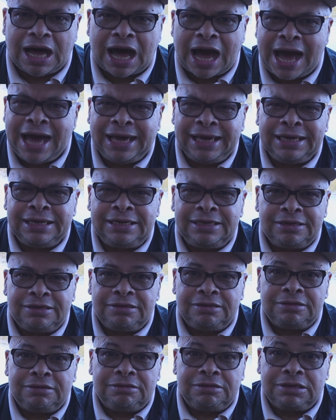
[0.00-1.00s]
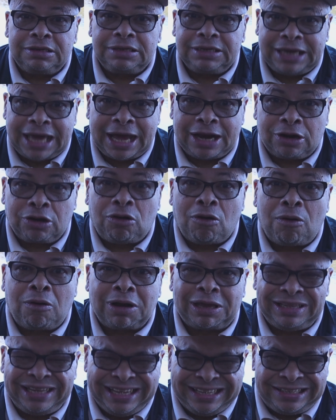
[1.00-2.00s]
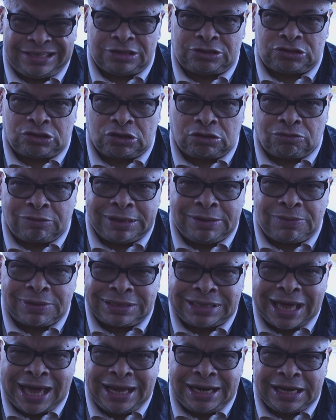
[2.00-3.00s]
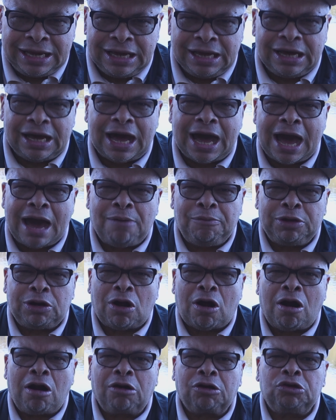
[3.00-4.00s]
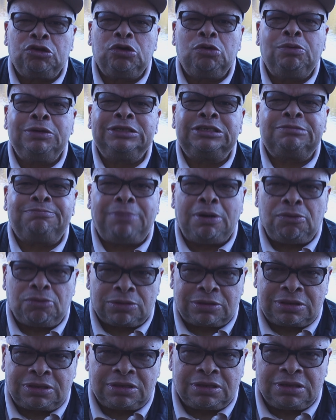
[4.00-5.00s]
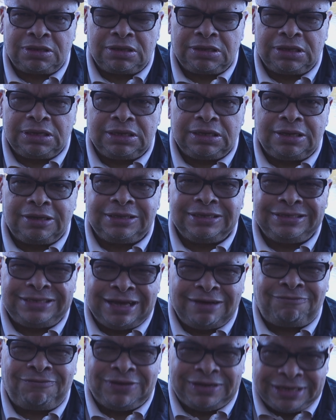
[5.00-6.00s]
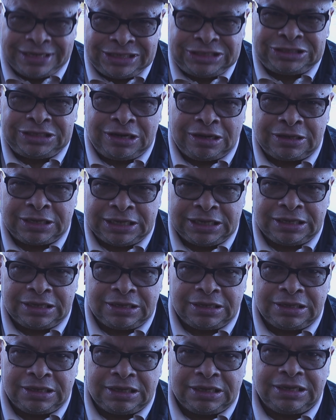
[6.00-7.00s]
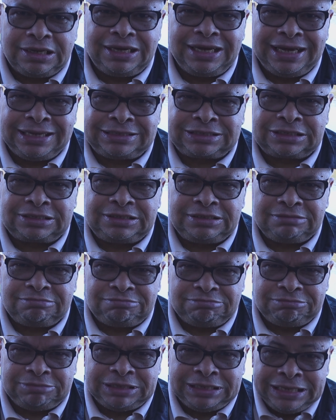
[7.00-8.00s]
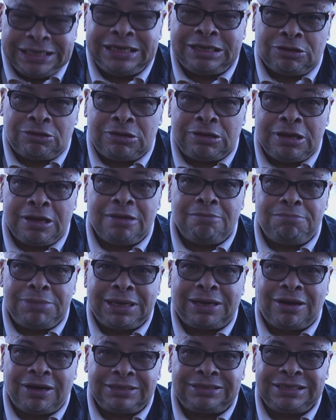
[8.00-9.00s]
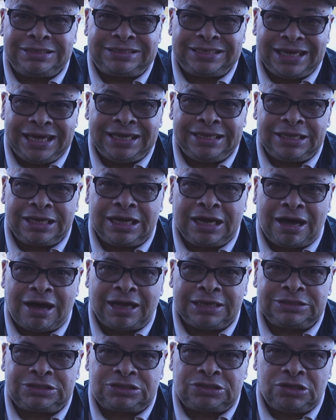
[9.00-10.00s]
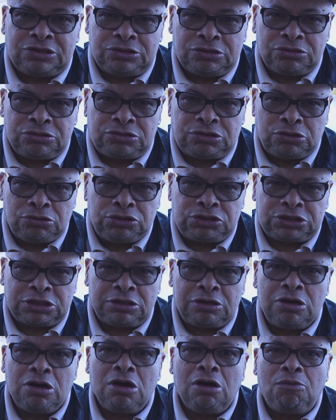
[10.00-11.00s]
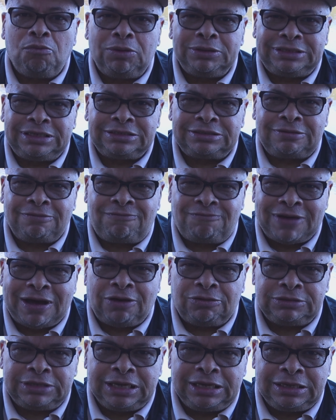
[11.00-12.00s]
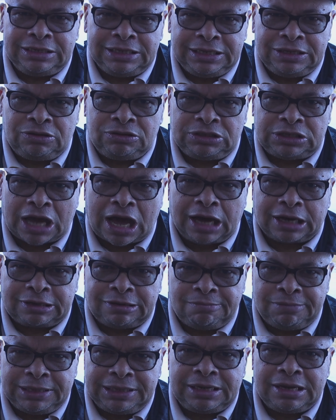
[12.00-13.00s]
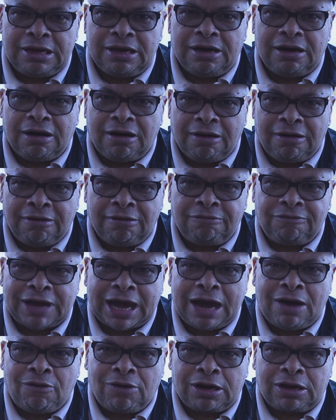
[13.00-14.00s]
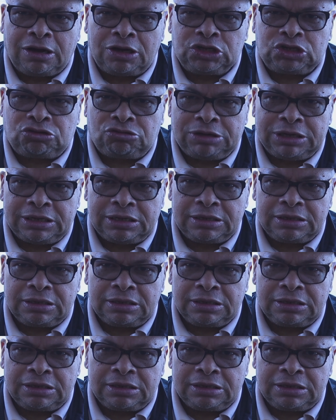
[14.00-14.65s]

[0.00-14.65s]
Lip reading: I categorically disagree with that. I would argue it's both. Definitionally, it's legal because it's in the Constitution, which is the founding legal document of our country.